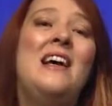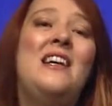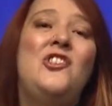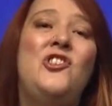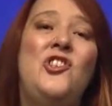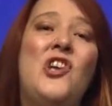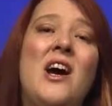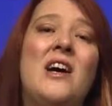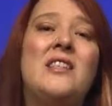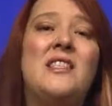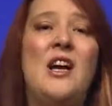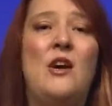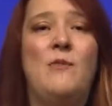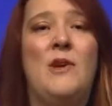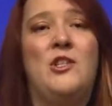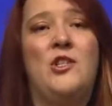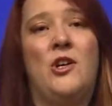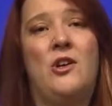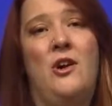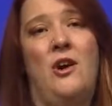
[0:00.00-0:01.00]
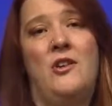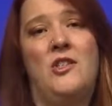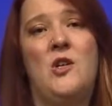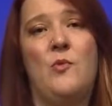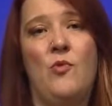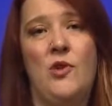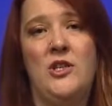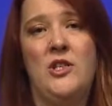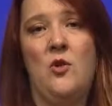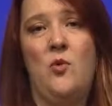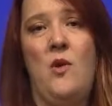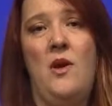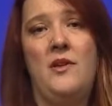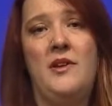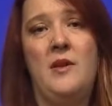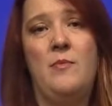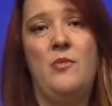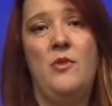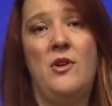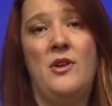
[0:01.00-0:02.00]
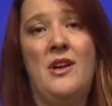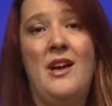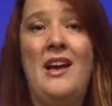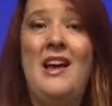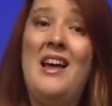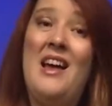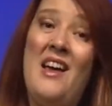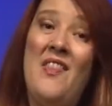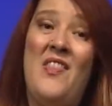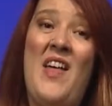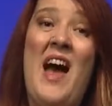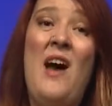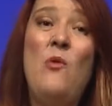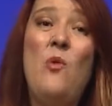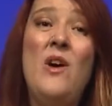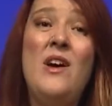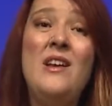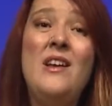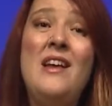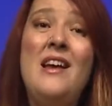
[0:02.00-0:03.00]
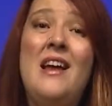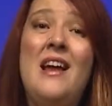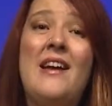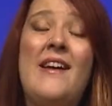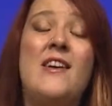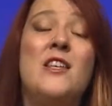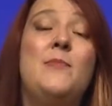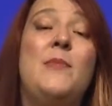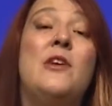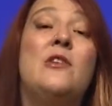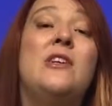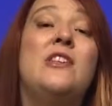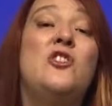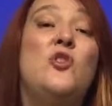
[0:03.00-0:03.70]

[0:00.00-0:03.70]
just how much it costs to print a quality book. That one cost nearly